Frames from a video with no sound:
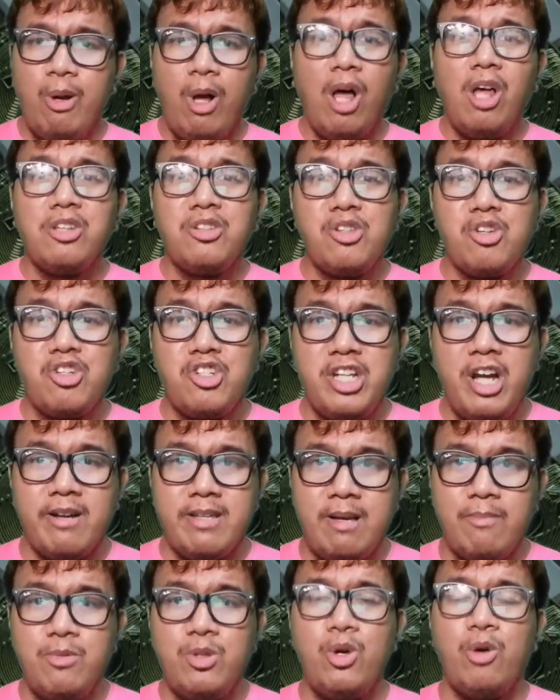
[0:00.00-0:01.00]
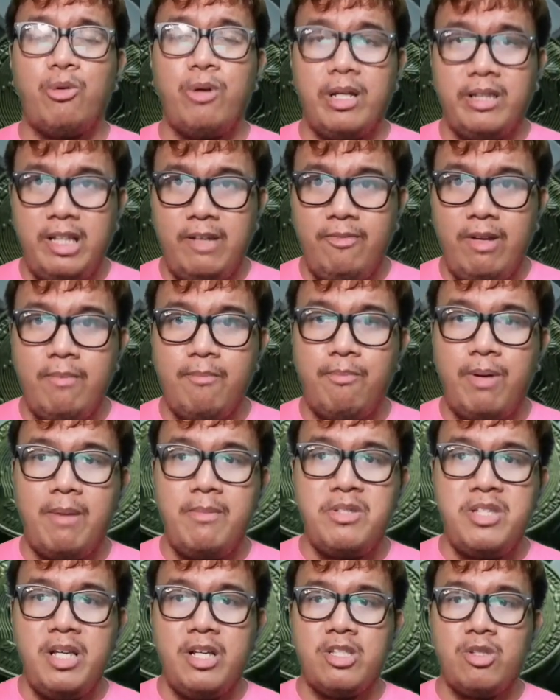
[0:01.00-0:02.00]
I uh, will also share some lucrative and
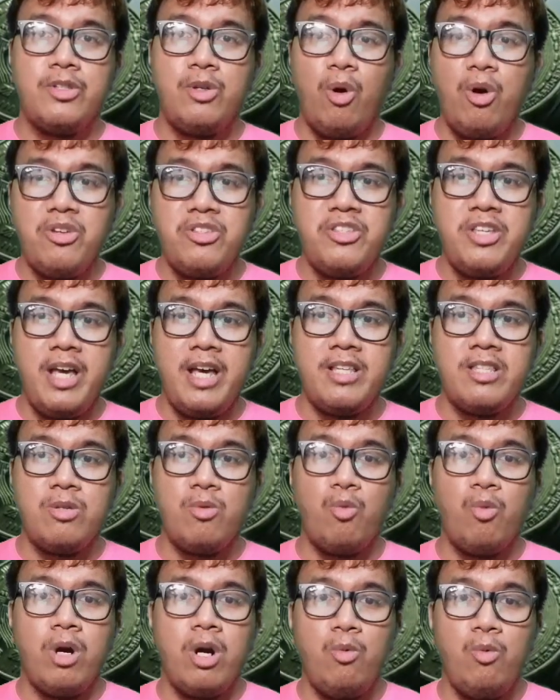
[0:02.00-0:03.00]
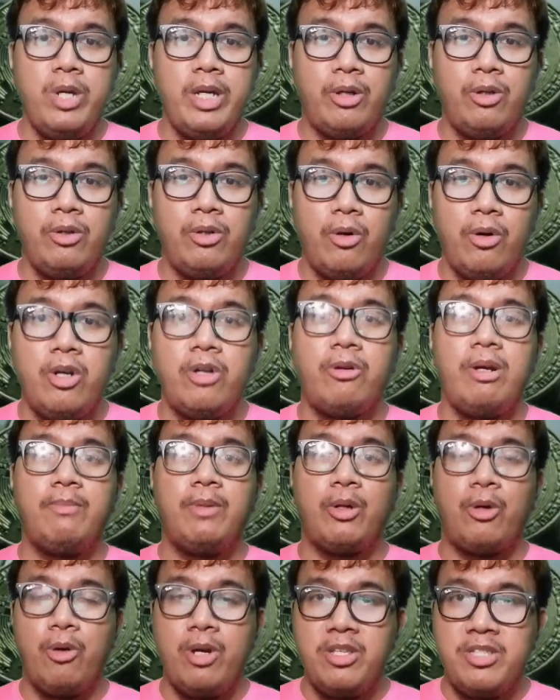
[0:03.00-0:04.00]
promising sources where we could earn
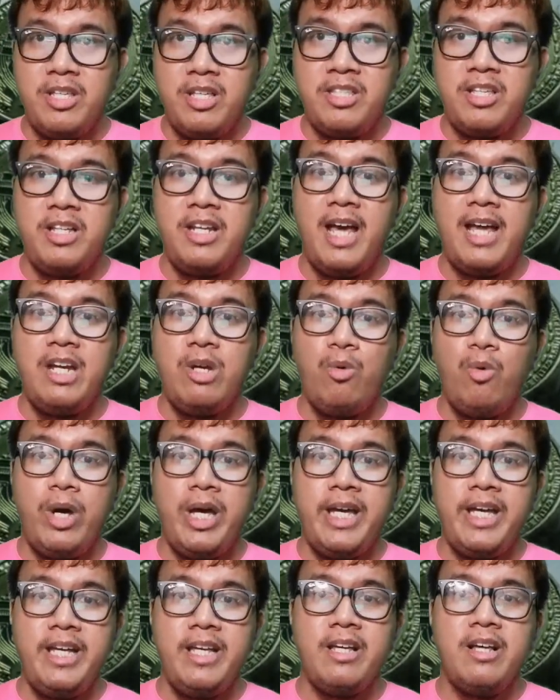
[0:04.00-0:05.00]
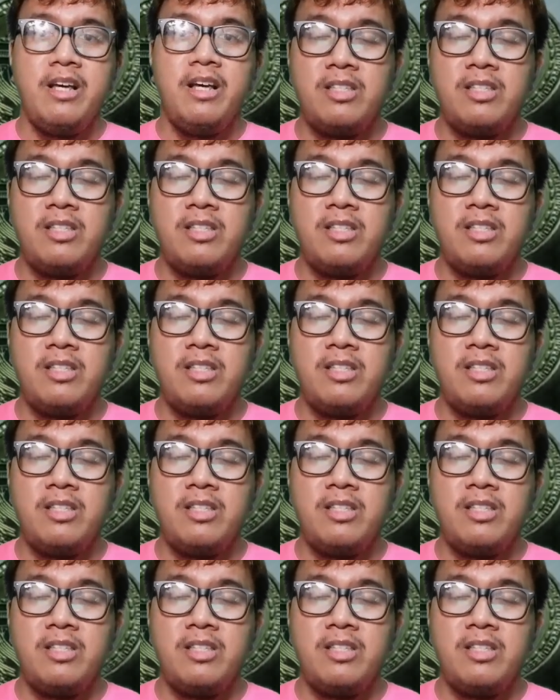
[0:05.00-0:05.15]
cryptocurrencies in any way